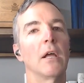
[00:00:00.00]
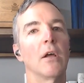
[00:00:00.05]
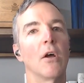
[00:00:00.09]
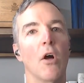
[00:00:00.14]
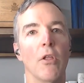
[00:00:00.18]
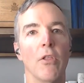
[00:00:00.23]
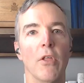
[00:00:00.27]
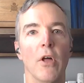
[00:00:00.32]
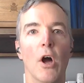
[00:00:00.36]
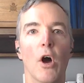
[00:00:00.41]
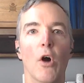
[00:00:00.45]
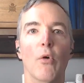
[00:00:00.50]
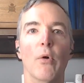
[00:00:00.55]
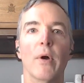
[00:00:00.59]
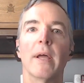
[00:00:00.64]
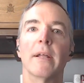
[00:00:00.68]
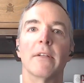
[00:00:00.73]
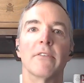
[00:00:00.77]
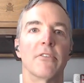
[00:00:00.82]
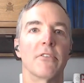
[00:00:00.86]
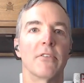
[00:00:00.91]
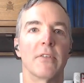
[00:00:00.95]
although
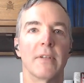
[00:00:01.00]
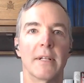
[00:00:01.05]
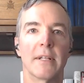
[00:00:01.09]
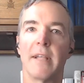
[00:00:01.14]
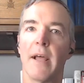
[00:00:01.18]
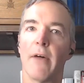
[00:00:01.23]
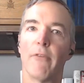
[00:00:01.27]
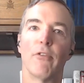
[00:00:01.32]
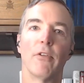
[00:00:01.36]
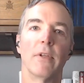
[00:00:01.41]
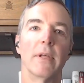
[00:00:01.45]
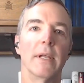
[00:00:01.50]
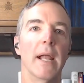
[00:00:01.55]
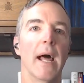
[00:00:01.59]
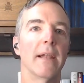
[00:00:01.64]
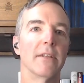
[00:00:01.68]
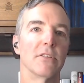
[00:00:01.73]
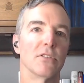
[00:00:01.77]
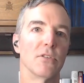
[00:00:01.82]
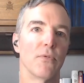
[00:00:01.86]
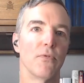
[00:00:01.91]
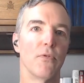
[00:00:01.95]
it's definitely
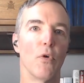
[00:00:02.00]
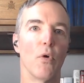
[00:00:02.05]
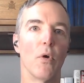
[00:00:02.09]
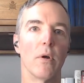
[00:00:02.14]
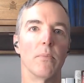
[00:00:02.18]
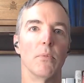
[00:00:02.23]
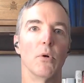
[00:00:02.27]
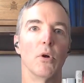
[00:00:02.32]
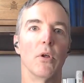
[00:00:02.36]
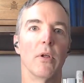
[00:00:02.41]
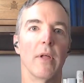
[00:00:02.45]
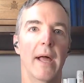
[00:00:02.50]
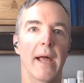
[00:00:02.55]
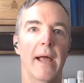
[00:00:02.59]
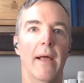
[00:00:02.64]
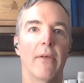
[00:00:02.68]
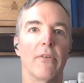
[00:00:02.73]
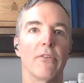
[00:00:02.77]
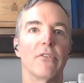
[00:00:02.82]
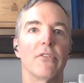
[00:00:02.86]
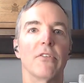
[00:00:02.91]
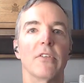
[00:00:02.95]
not as affordable
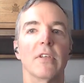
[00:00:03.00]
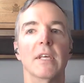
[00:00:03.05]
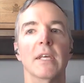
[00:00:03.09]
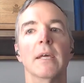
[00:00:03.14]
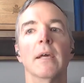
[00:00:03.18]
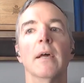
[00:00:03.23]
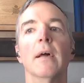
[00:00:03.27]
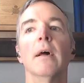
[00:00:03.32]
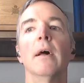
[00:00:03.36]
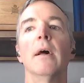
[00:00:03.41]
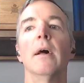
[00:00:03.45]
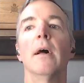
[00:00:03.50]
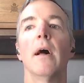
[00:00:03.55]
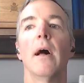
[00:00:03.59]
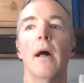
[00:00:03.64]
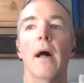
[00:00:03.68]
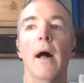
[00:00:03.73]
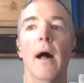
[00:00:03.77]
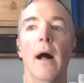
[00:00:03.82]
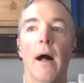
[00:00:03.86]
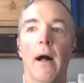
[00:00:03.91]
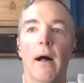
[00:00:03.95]
as the,
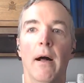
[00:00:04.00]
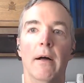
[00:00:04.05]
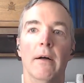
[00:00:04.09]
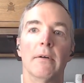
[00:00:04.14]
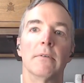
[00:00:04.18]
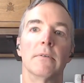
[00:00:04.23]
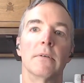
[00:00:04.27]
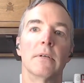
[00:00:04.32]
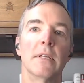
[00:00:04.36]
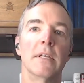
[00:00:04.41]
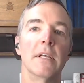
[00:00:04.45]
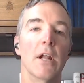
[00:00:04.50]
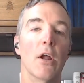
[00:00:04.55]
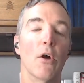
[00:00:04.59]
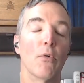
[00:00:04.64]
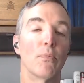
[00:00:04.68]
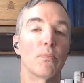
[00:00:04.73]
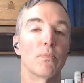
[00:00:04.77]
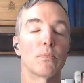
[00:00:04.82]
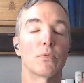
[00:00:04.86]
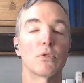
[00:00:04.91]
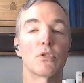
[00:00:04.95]

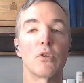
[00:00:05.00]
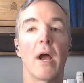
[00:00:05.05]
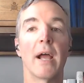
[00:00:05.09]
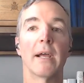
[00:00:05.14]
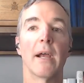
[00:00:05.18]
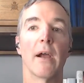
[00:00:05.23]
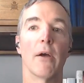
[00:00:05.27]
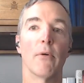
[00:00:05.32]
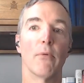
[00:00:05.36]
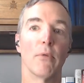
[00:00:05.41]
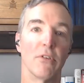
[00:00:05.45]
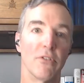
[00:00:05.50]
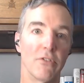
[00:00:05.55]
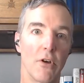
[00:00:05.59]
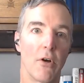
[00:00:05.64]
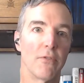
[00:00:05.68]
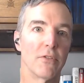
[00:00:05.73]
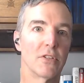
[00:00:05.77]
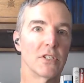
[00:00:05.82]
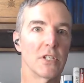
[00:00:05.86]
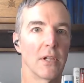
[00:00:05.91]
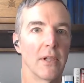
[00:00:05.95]
TRICARE
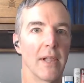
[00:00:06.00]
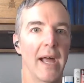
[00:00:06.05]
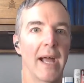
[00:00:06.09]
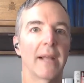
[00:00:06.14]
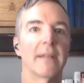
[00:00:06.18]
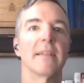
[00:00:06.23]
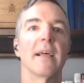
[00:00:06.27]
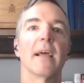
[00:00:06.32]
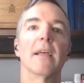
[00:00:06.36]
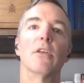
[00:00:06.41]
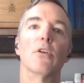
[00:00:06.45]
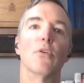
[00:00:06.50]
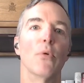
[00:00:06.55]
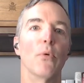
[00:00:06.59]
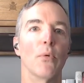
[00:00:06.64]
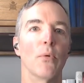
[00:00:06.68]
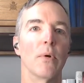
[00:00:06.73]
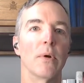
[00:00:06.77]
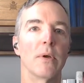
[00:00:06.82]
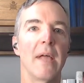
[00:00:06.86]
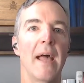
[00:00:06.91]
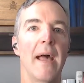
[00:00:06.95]
Reserve Select that
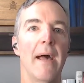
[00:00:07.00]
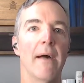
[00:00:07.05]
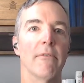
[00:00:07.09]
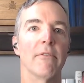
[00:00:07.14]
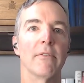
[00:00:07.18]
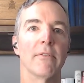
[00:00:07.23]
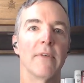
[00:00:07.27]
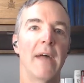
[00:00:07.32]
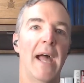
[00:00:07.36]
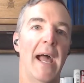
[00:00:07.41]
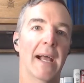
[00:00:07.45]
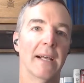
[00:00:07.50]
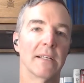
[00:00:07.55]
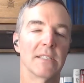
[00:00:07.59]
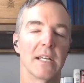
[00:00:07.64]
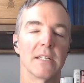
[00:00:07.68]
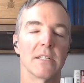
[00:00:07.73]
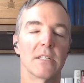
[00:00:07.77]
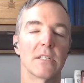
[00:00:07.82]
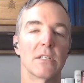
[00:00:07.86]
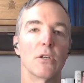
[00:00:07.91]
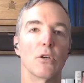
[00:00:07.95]
you have
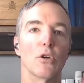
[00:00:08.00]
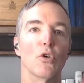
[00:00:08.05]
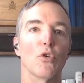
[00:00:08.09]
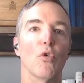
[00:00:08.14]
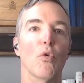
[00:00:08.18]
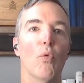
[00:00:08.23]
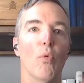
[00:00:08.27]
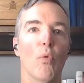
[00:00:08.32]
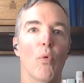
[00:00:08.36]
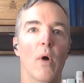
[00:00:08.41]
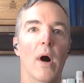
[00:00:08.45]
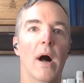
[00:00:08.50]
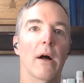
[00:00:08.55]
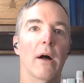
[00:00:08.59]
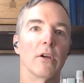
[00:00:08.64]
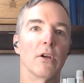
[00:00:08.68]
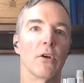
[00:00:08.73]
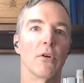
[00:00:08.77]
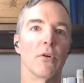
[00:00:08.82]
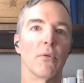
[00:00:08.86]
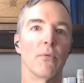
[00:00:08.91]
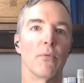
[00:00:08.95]
access to while
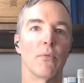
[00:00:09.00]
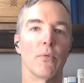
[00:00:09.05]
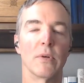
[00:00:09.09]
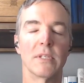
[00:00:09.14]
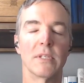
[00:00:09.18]
you're